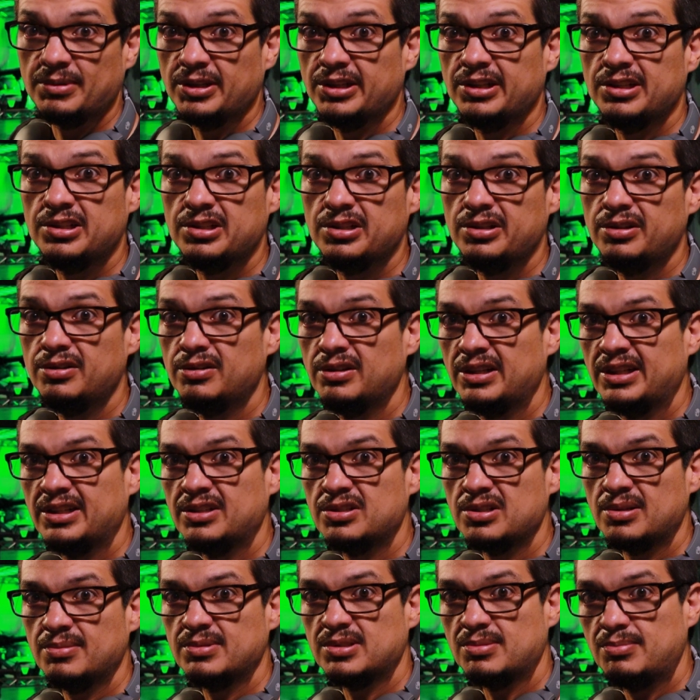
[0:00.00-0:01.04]
going to do in
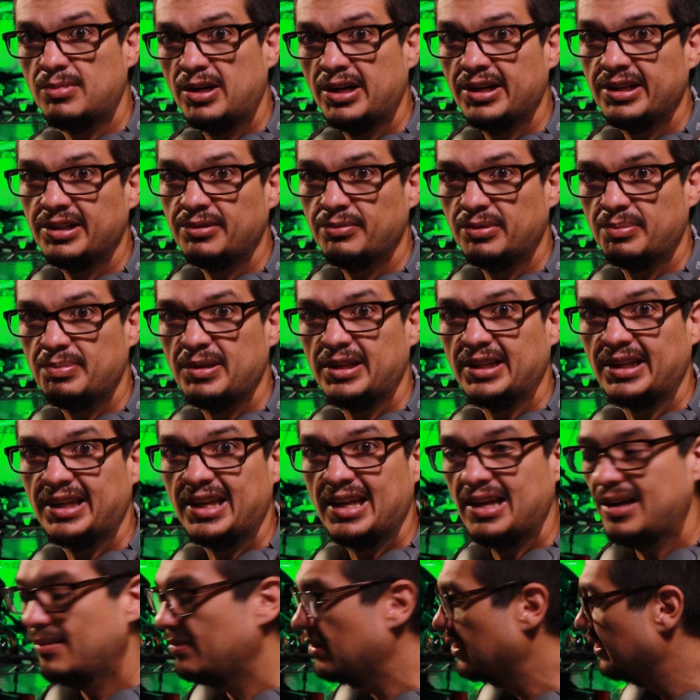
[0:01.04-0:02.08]
terms of modding would be the
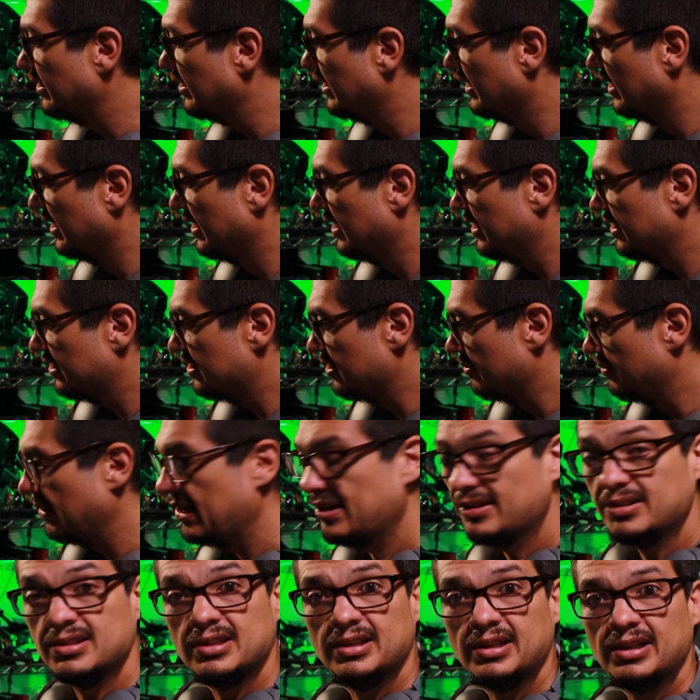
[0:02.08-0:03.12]
camera, to
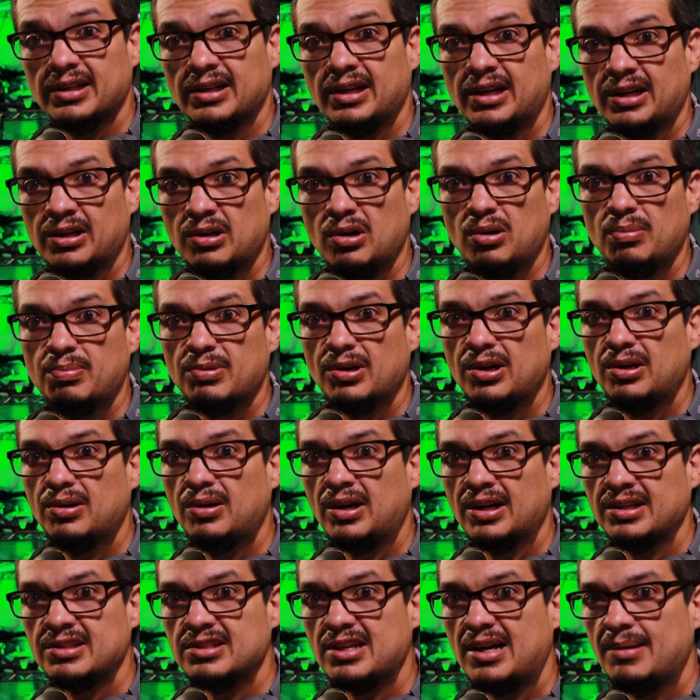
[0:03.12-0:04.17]
mount a GoPro
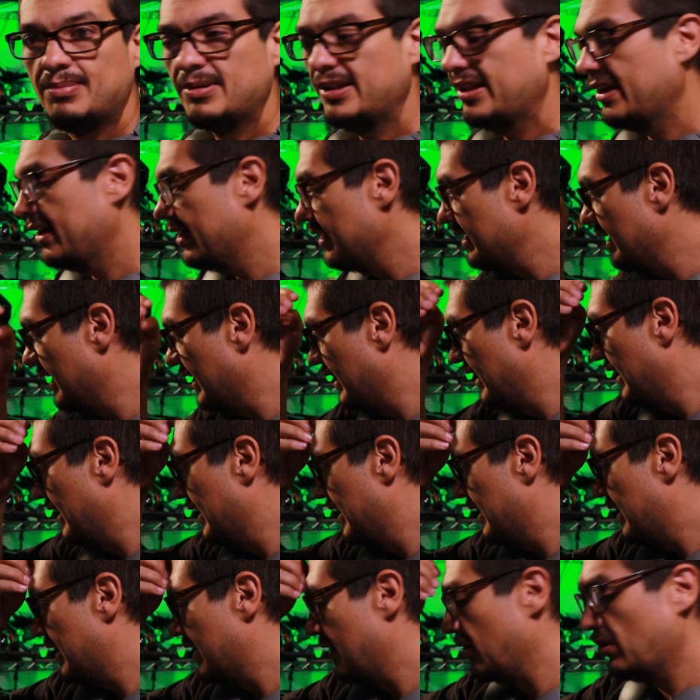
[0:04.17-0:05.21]
on top of that,
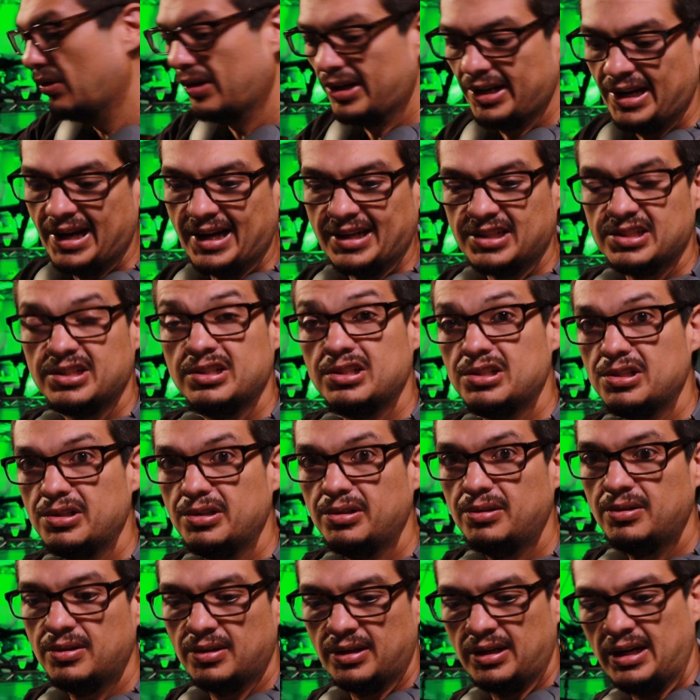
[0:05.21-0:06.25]
or an Action
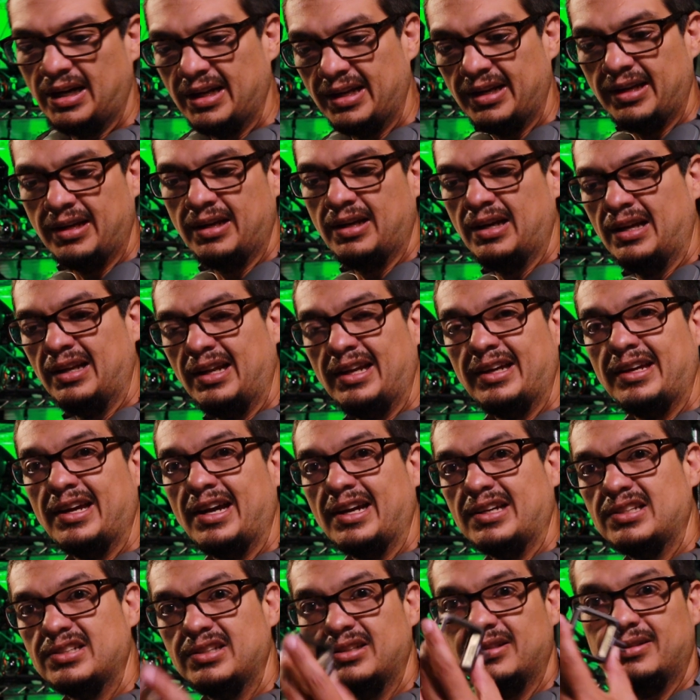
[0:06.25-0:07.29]
2. I like
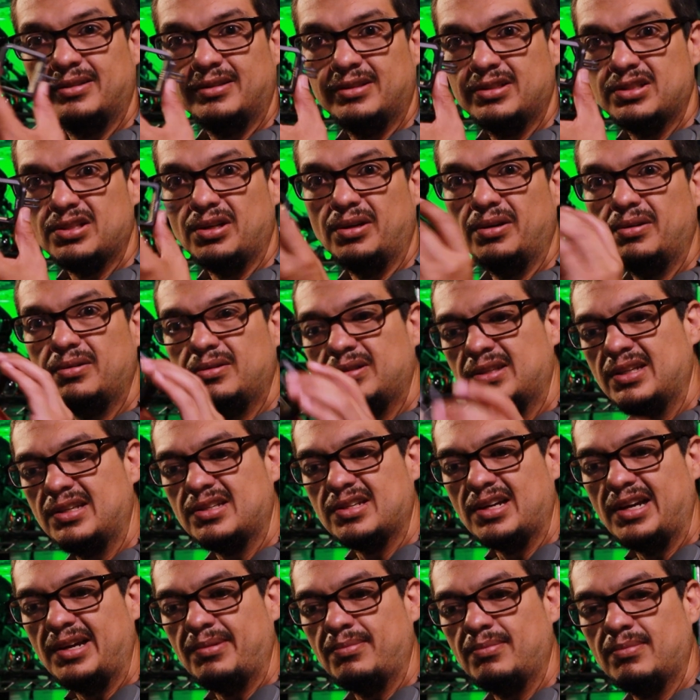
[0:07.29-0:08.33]
Action 2.
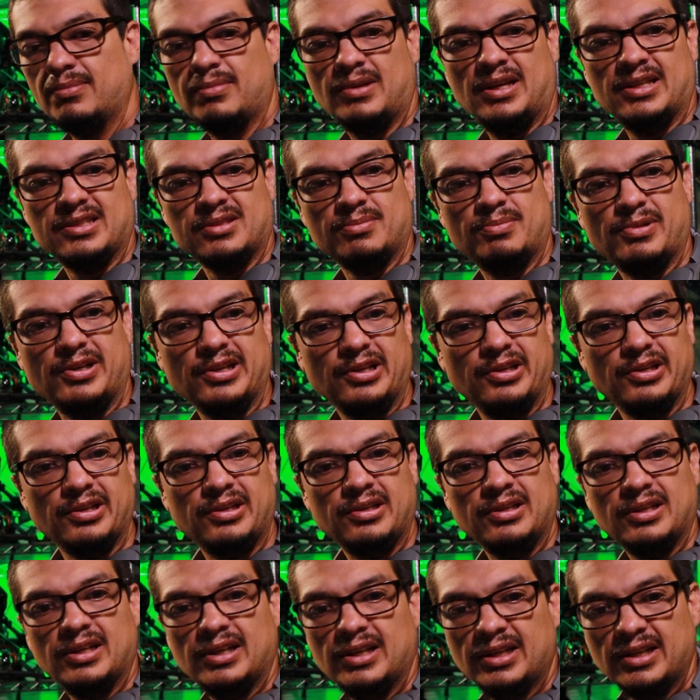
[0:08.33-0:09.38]
DJI has a pretty good
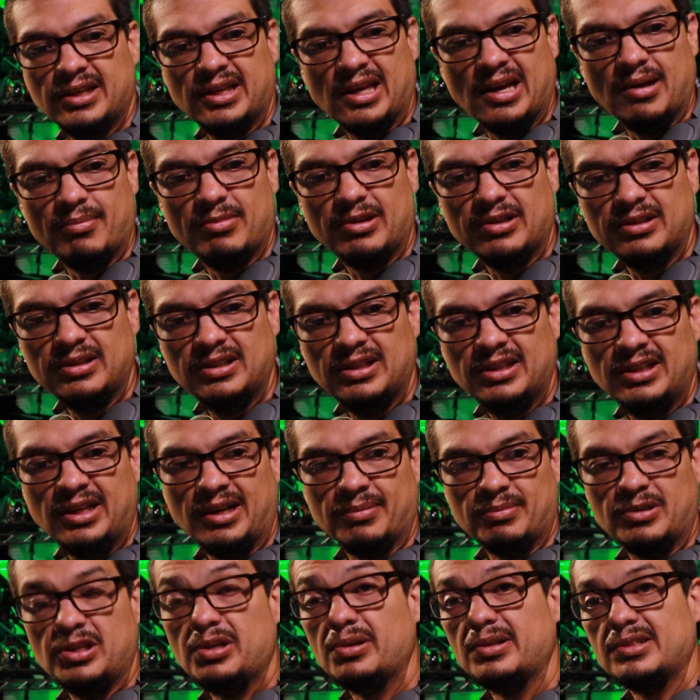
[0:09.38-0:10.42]
camera.
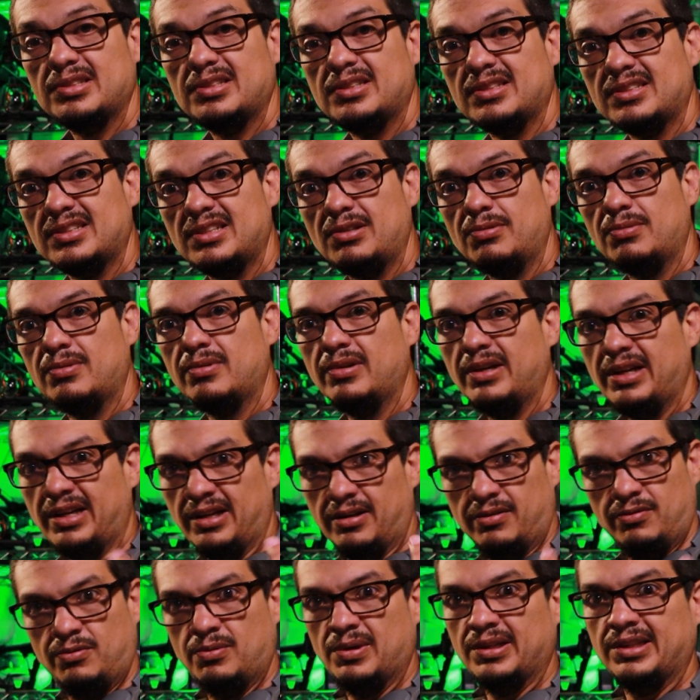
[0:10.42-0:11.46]
I'm curious to see
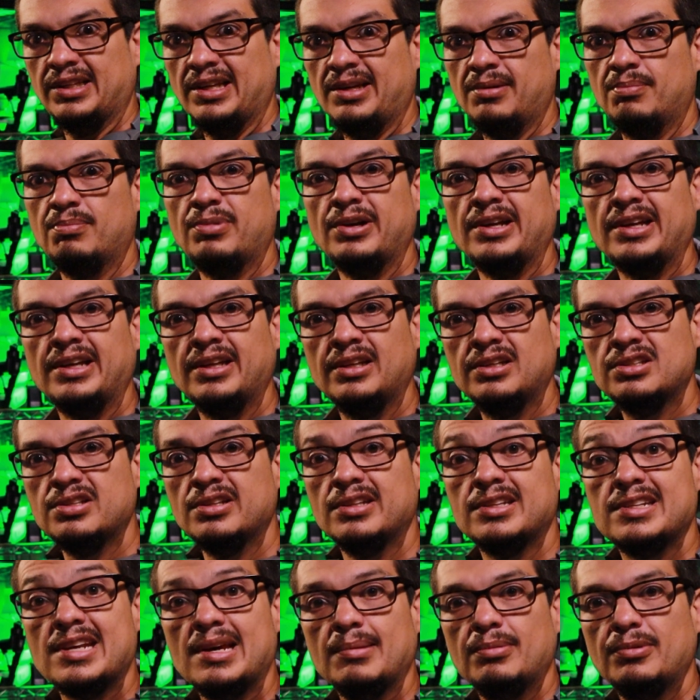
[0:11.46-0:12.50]
what they bring to the
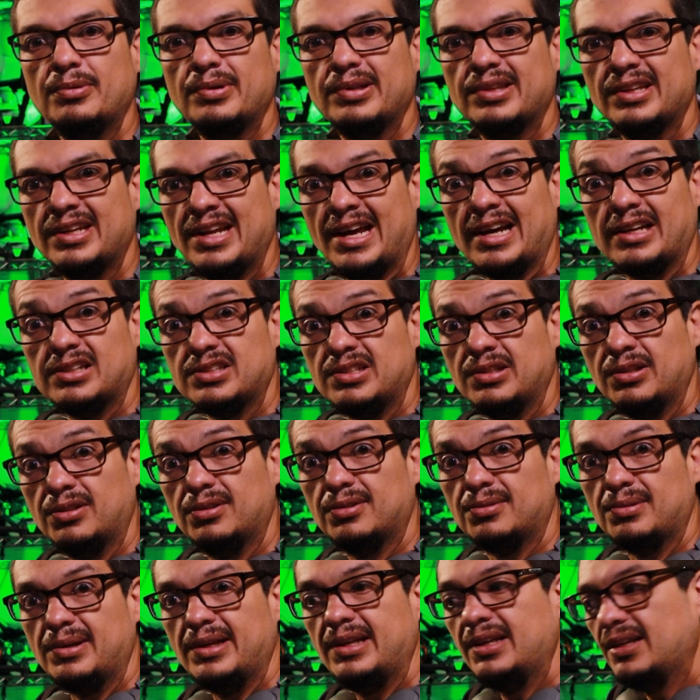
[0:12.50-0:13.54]
table with an Action
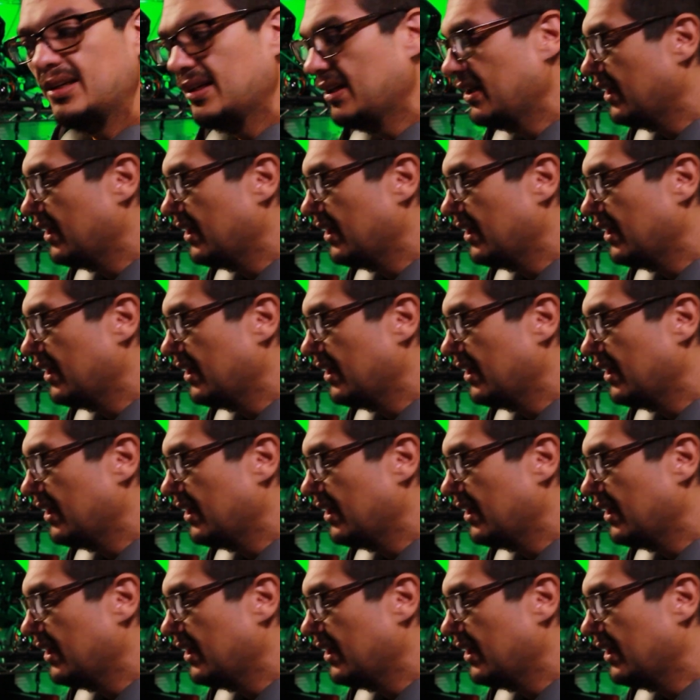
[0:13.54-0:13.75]
3